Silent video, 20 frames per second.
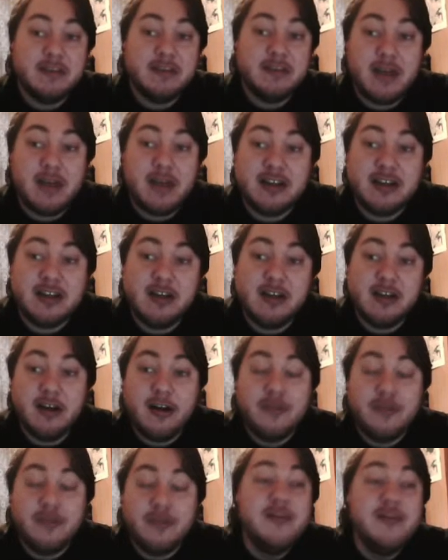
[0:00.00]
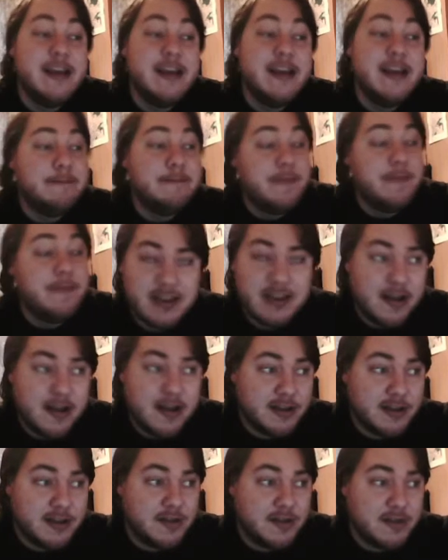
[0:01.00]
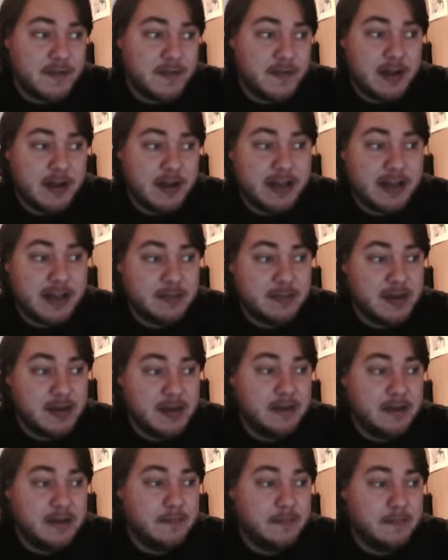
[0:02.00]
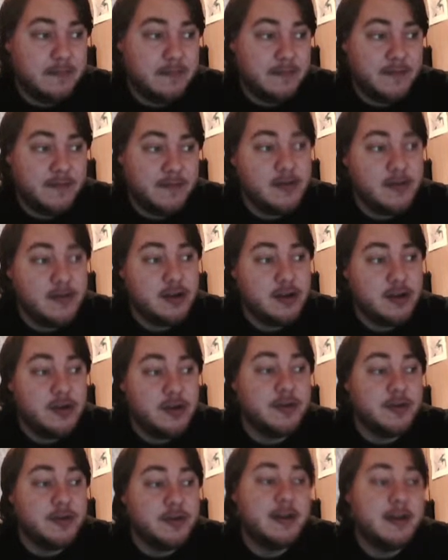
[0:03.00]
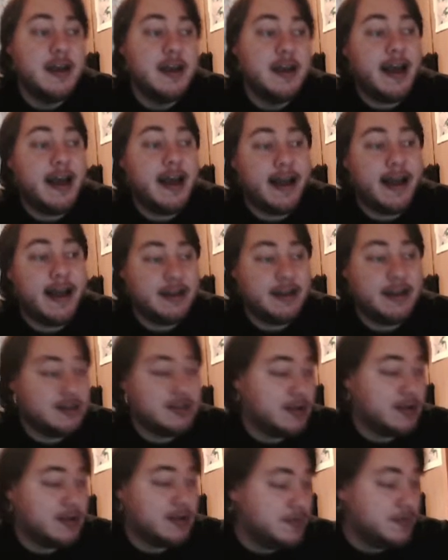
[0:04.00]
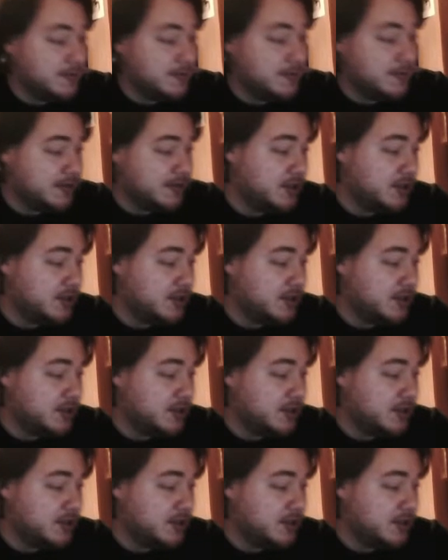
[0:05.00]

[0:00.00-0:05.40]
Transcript: is the Banner Saga 3. The Banner Saga so far has been very good, and so